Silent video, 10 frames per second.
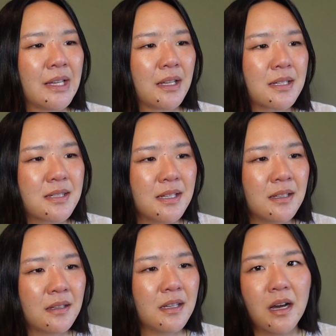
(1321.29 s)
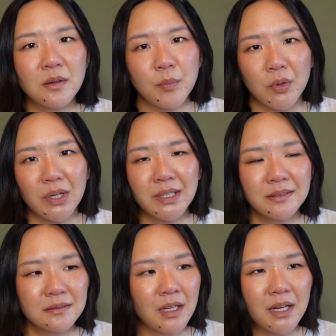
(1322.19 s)
Like seeing the young boy,
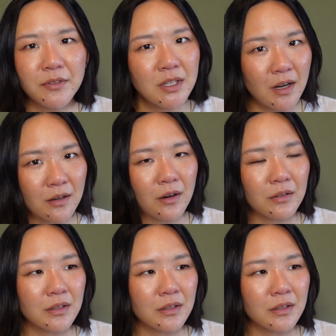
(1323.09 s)
not even the young girl,